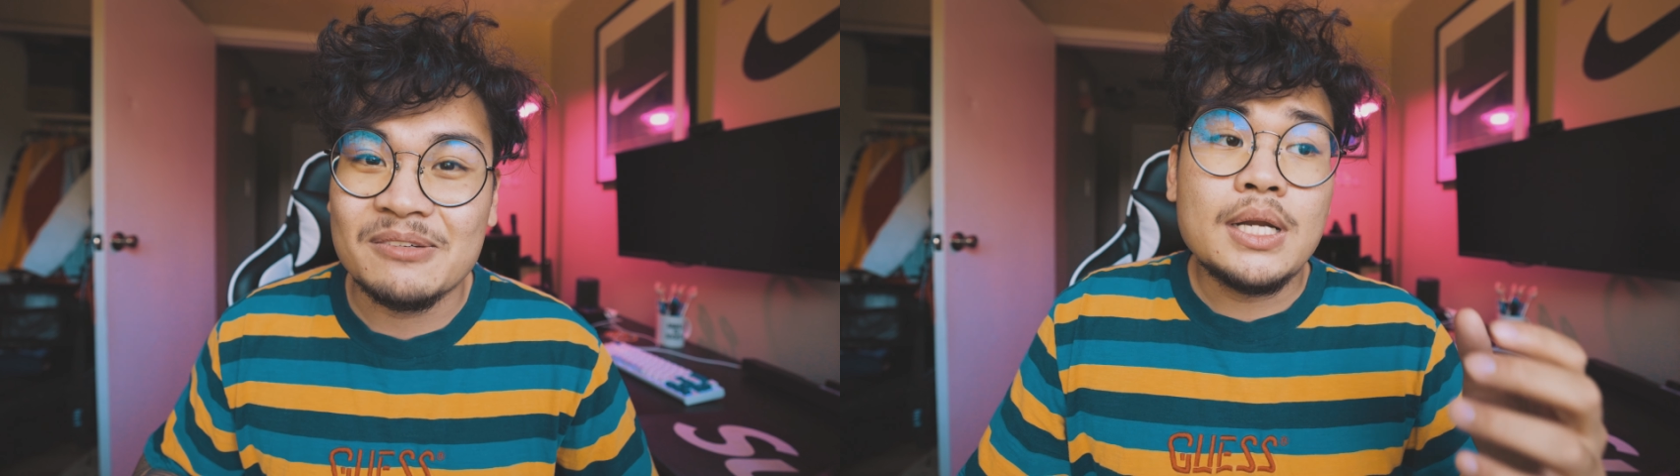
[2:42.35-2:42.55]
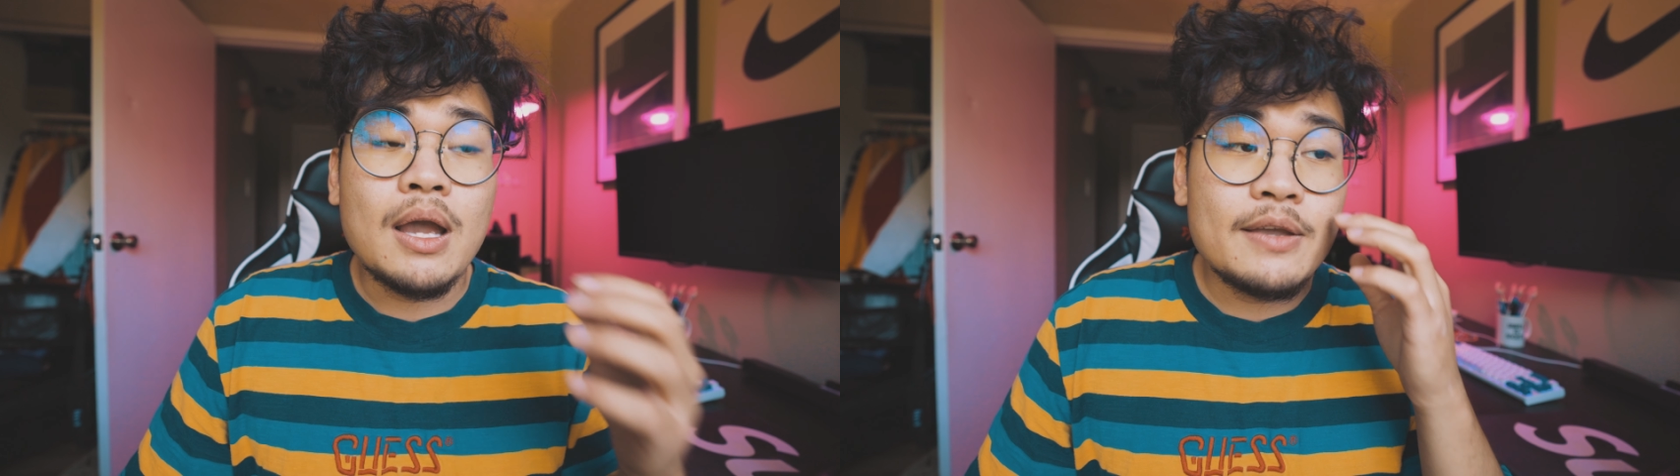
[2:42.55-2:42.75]

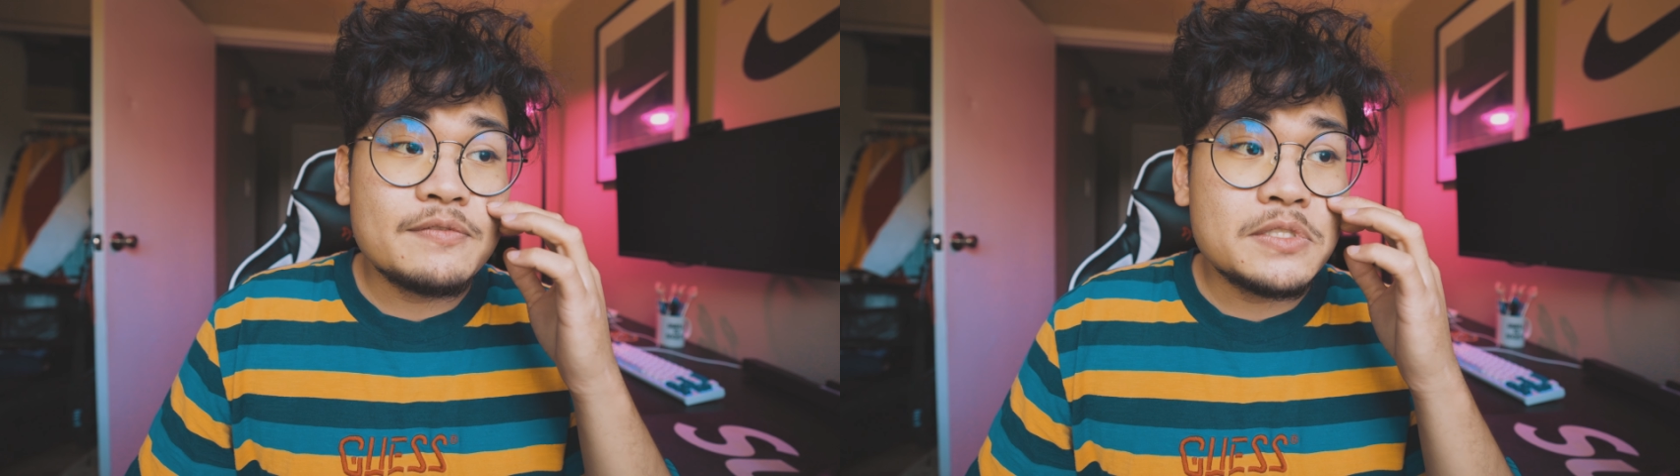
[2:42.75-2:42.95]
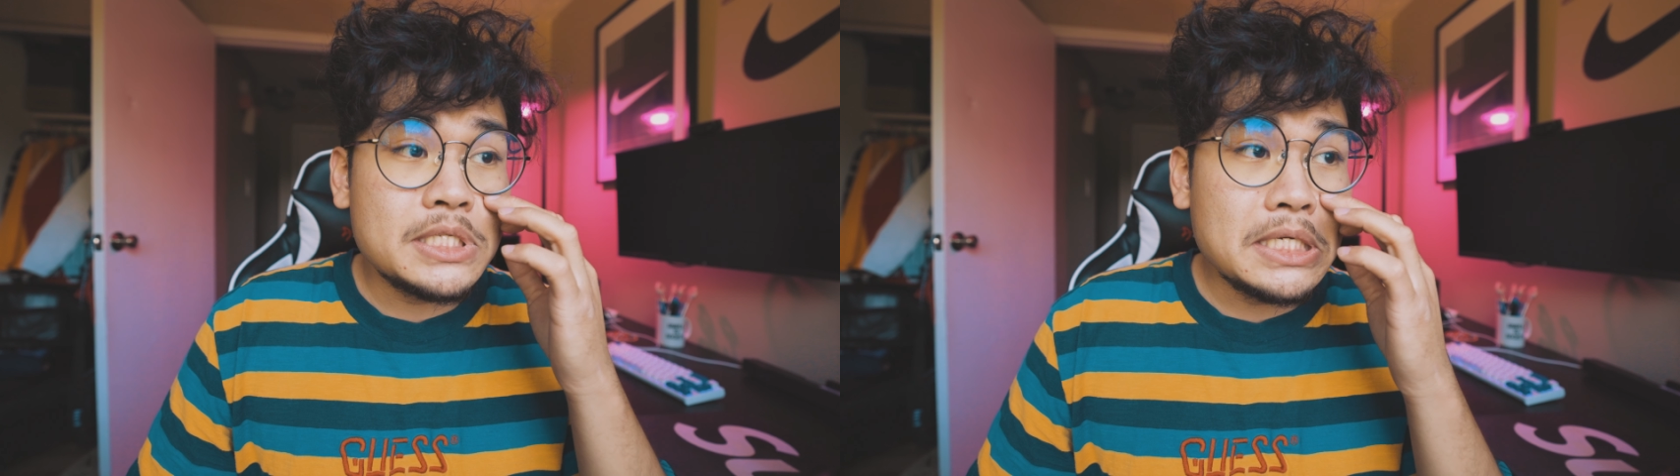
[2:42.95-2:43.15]
Now,
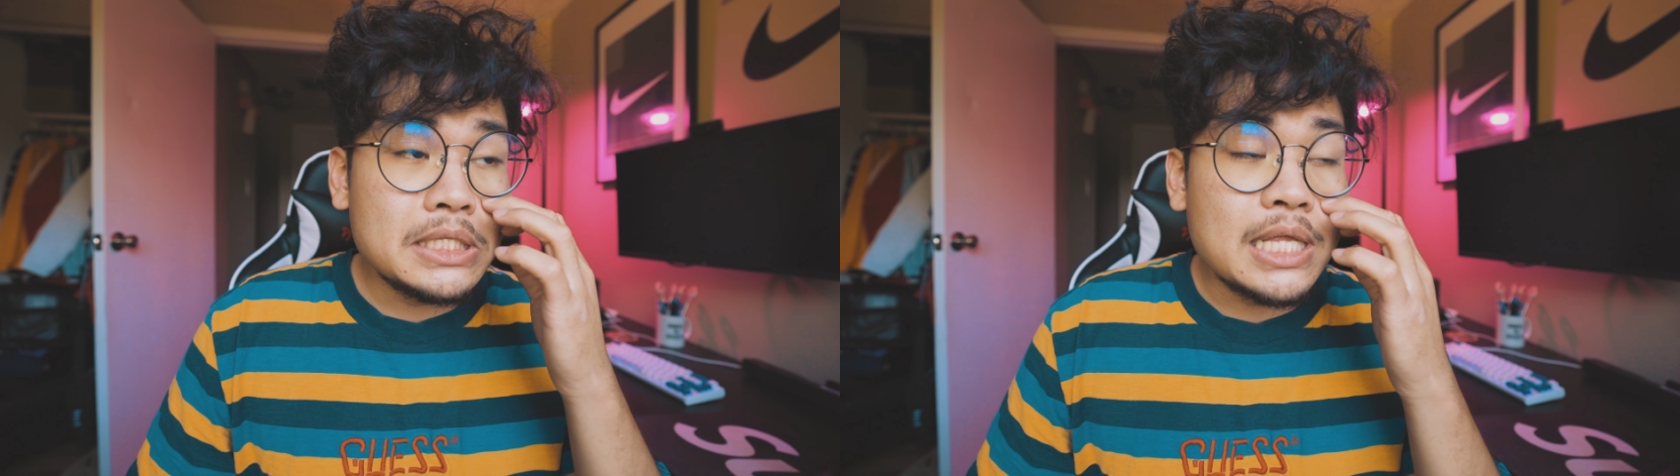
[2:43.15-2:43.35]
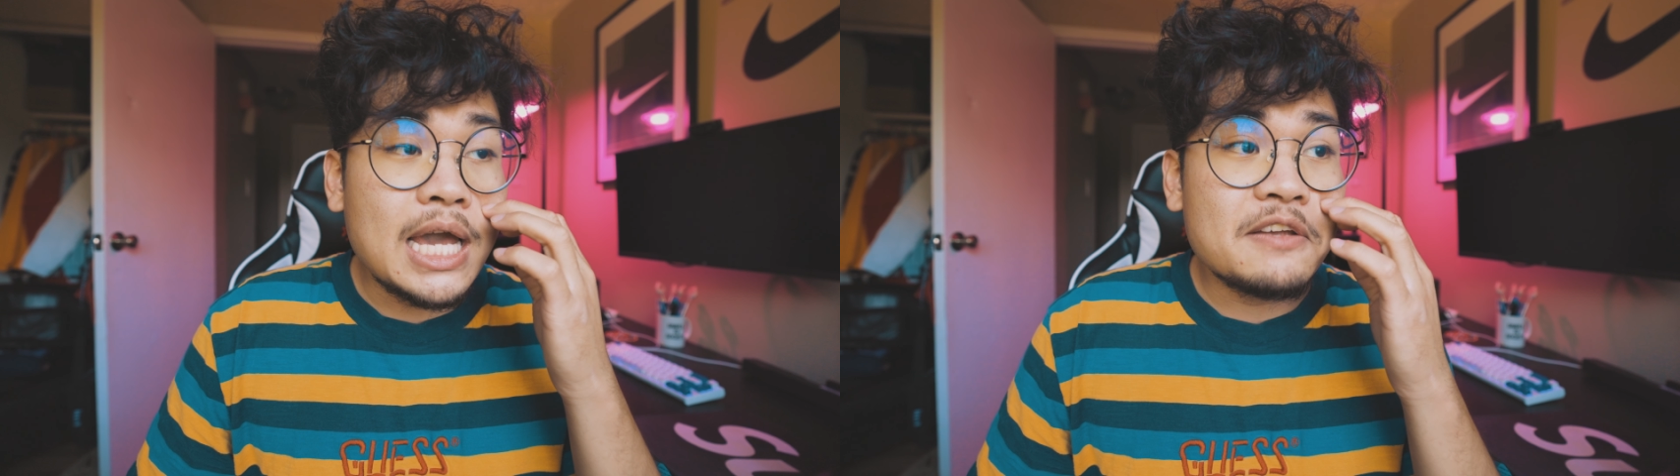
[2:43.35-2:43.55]
I've seen a
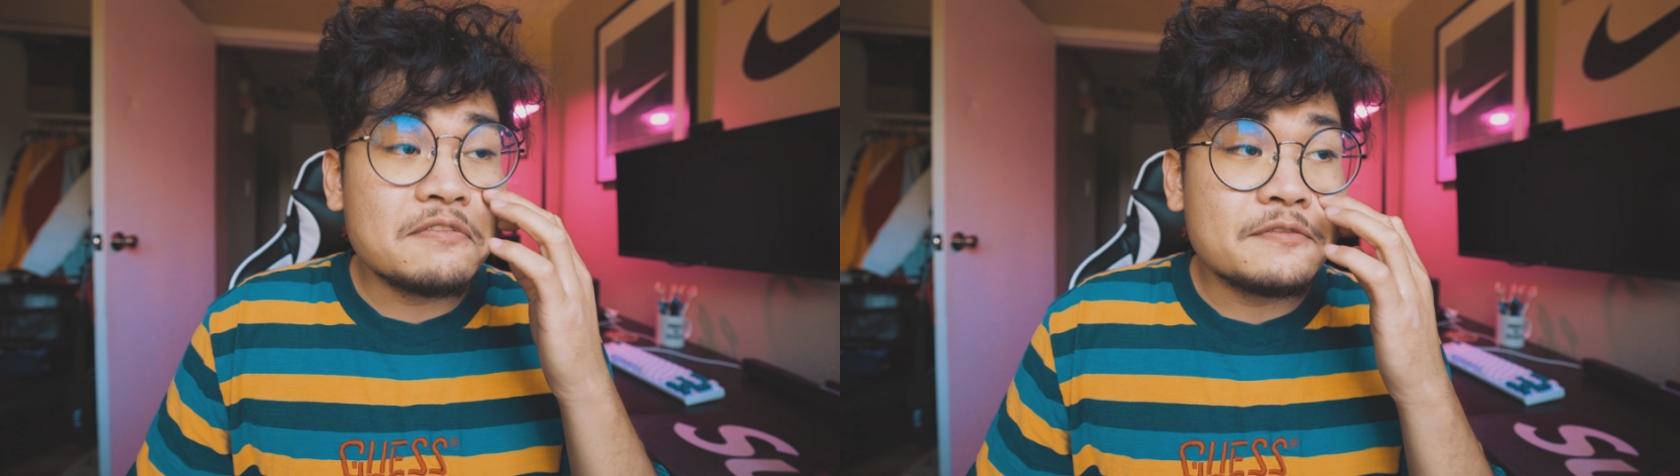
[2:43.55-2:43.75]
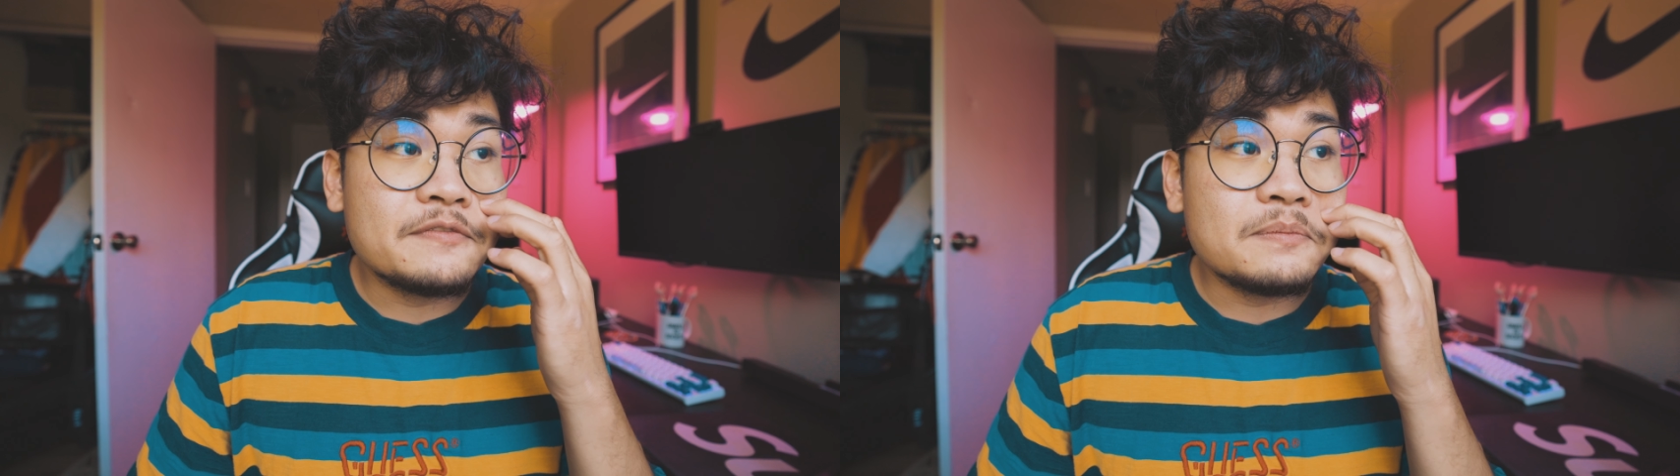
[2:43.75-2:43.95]
lot of